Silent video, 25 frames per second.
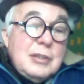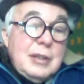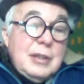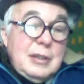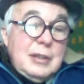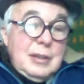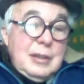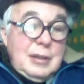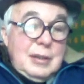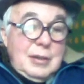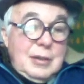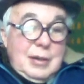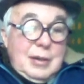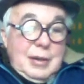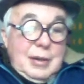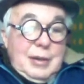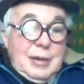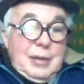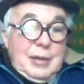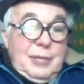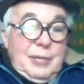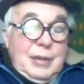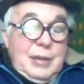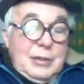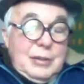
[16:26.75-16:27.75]
I, you know, I,
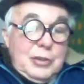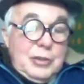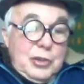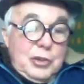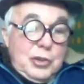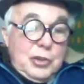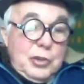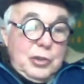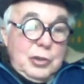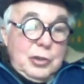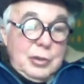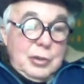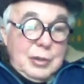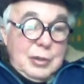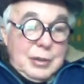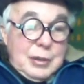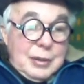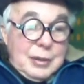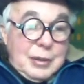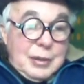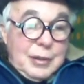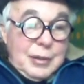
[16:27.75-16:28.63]
am not sure.